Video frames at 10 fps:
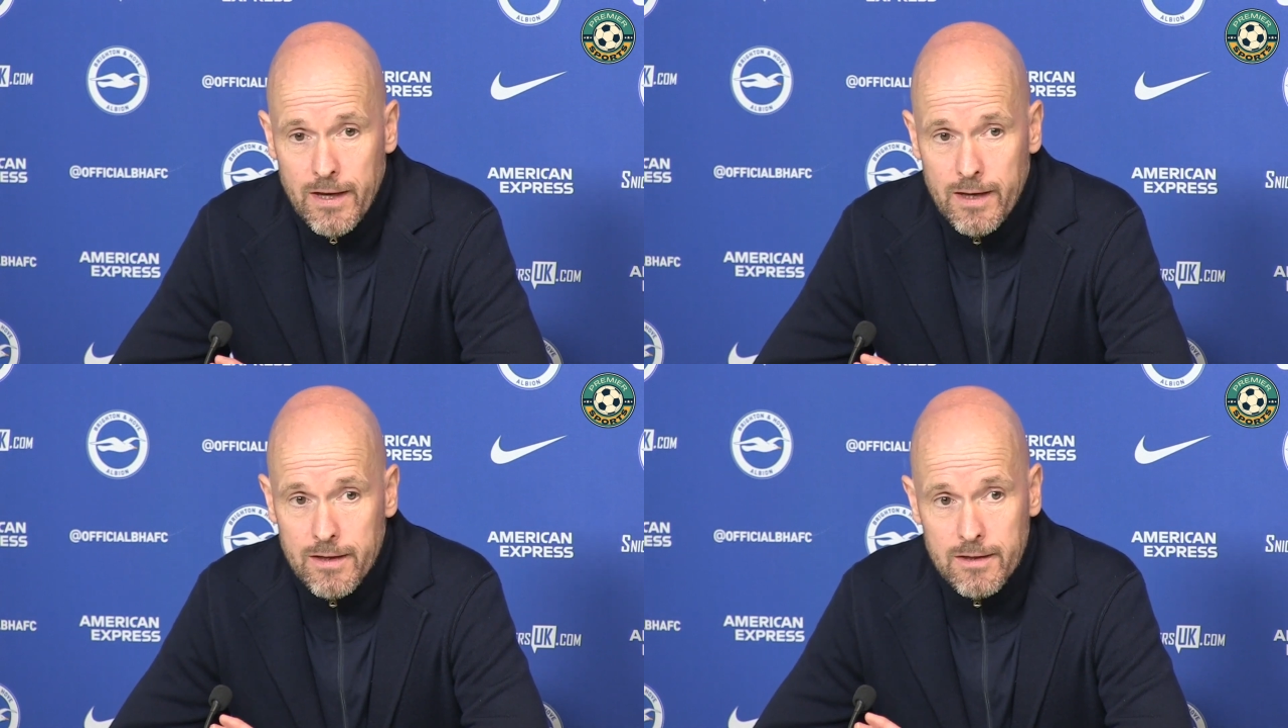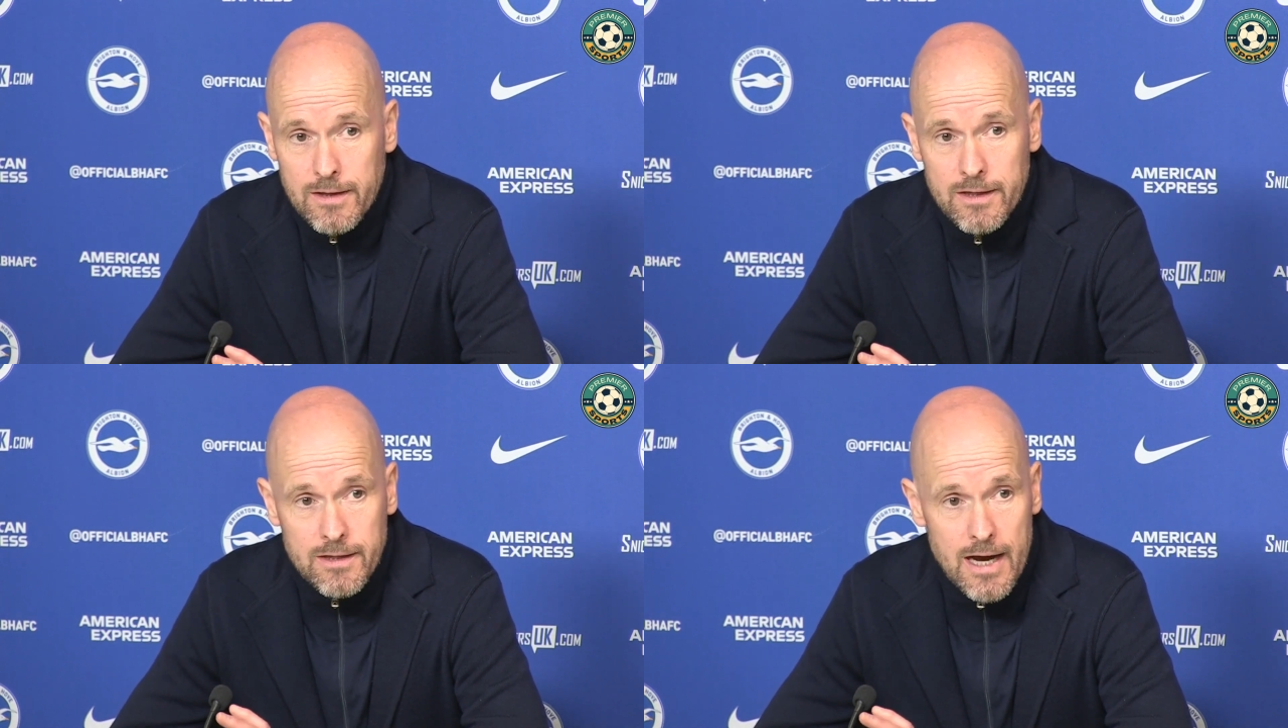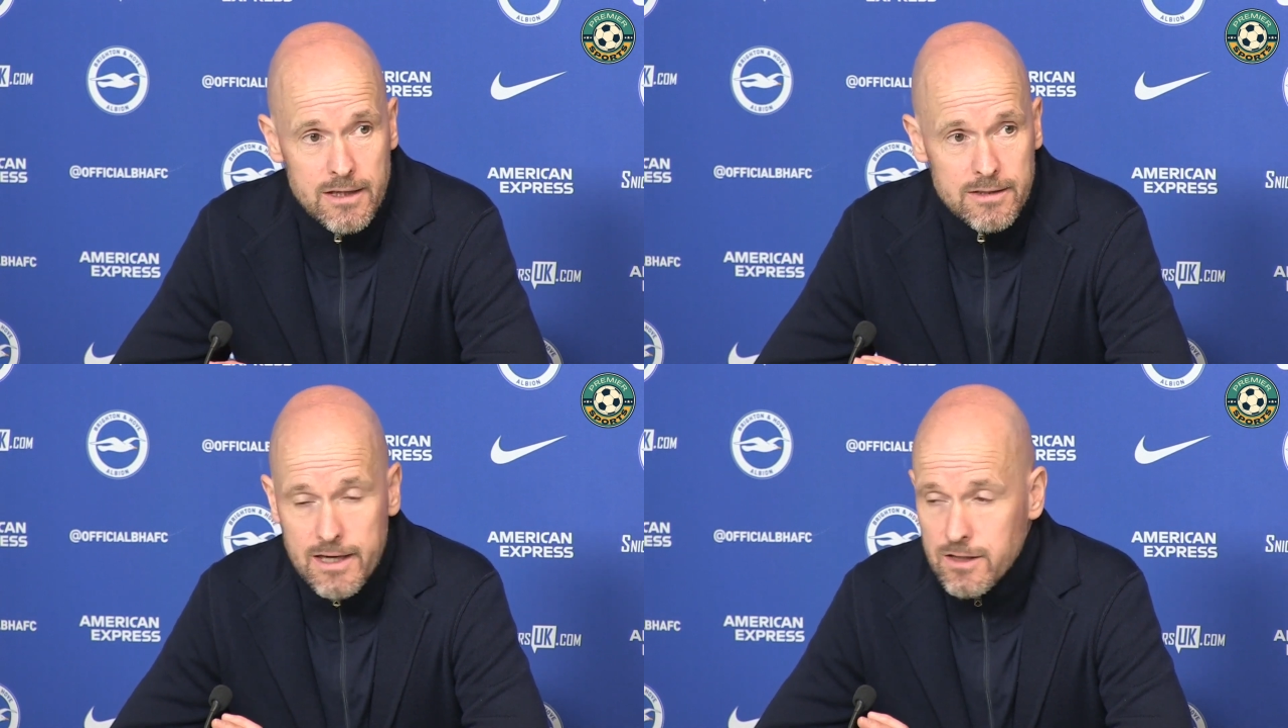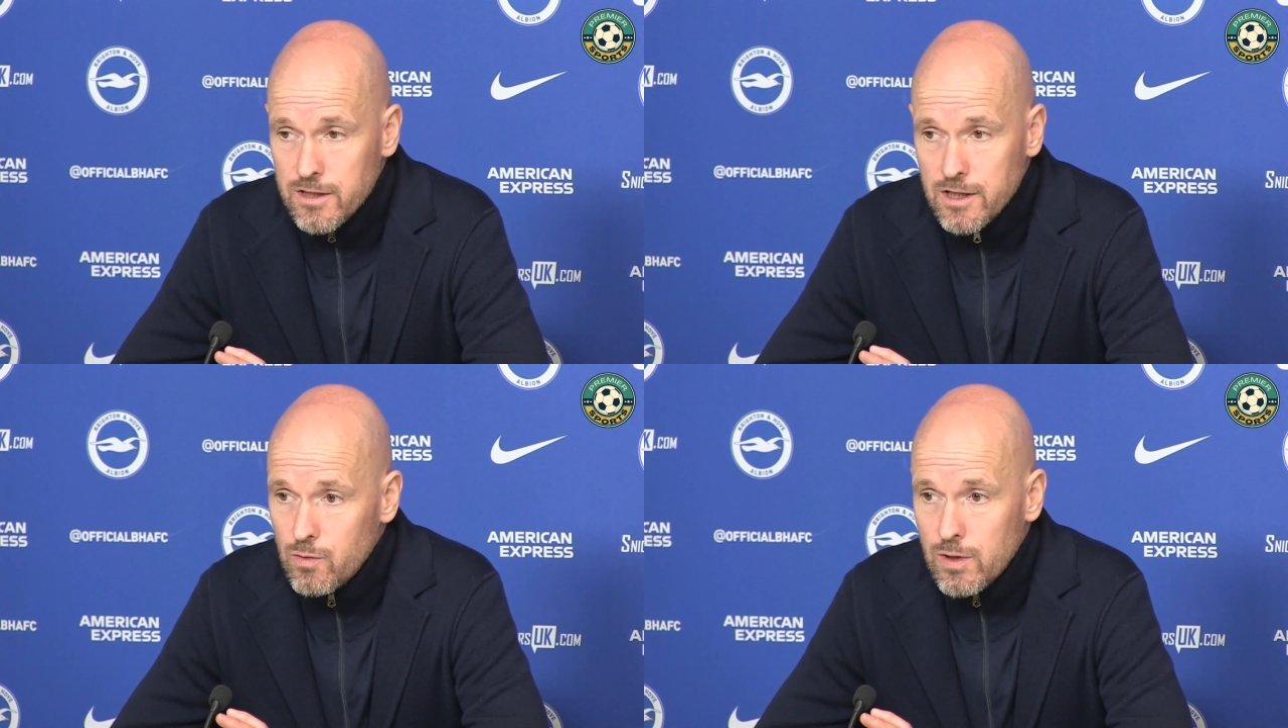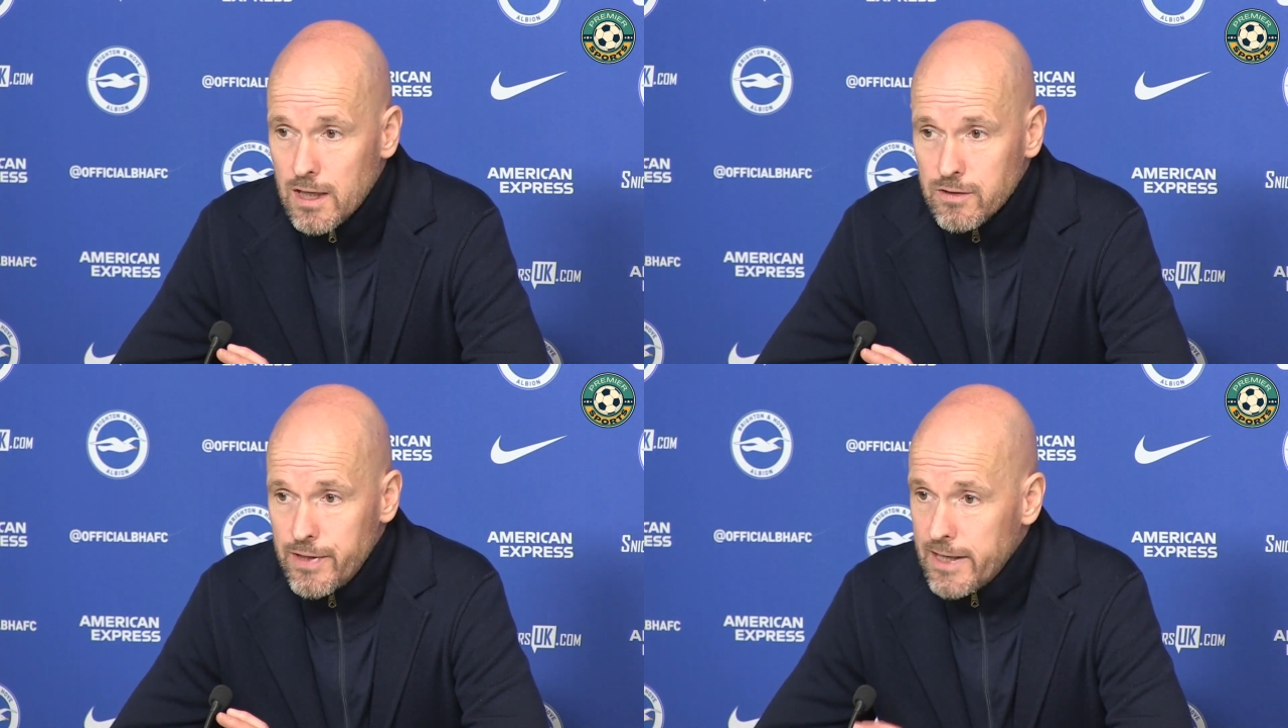and in the dying seconds, and you
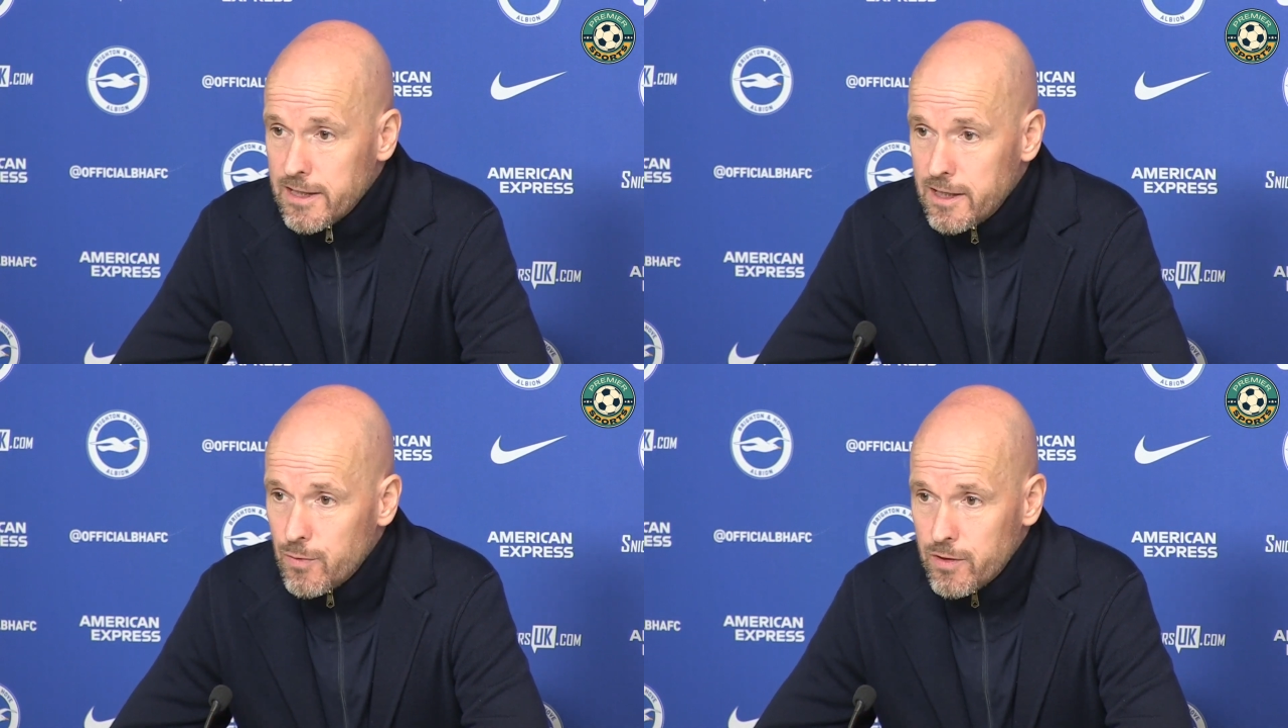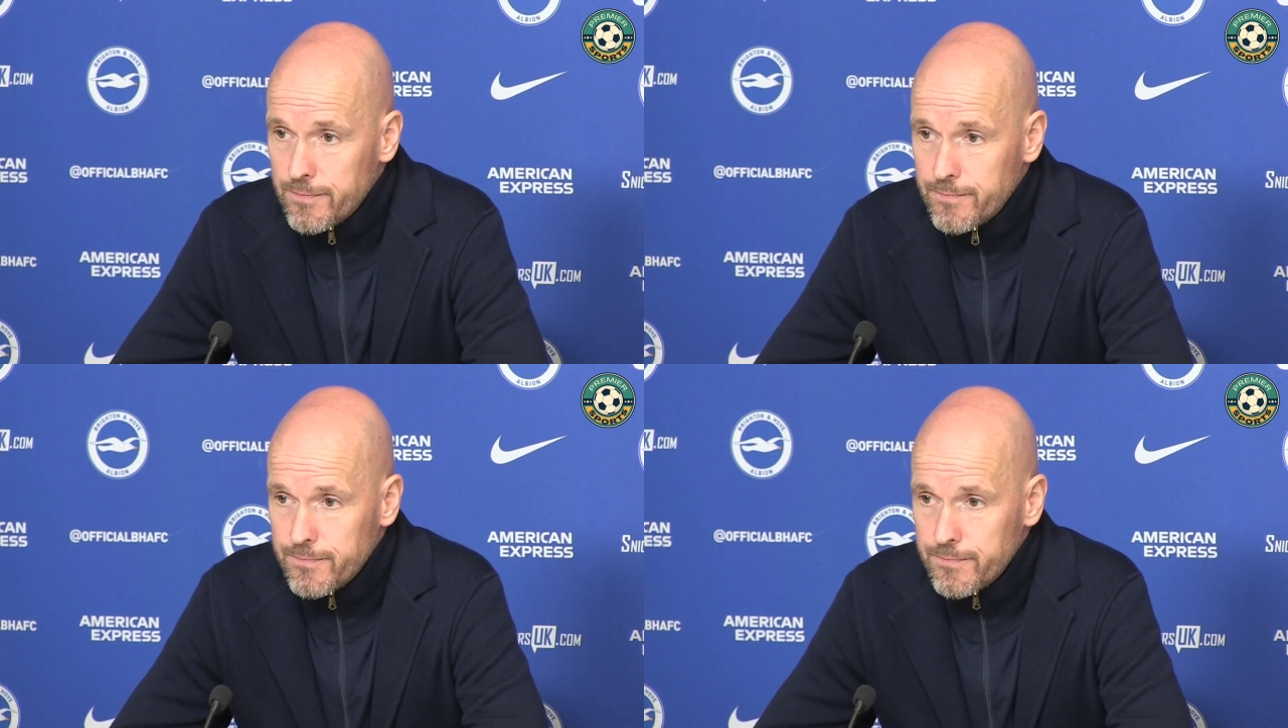can't react anymore.